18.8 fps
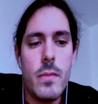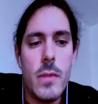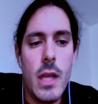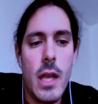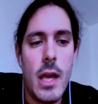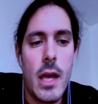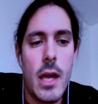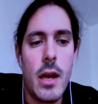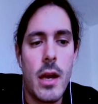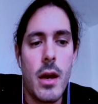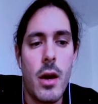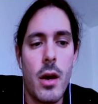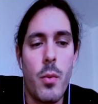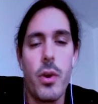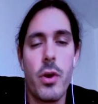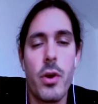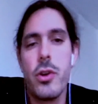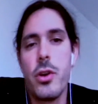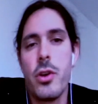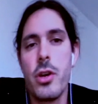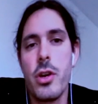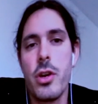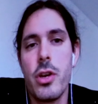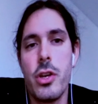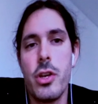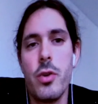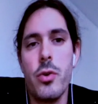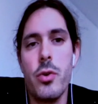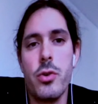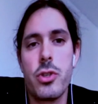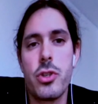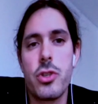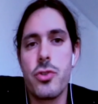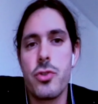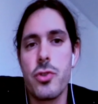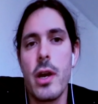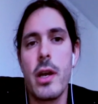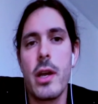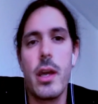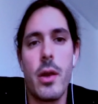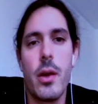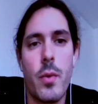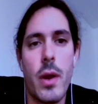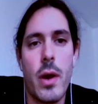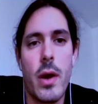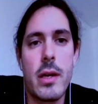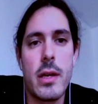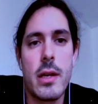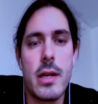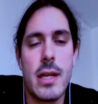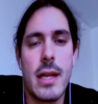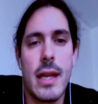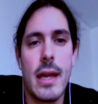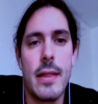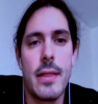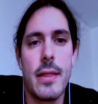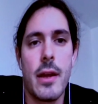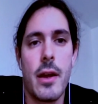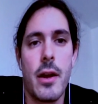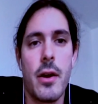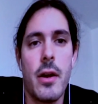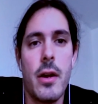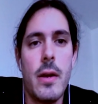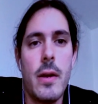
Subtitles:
And what are you going to use striking-wise to get there?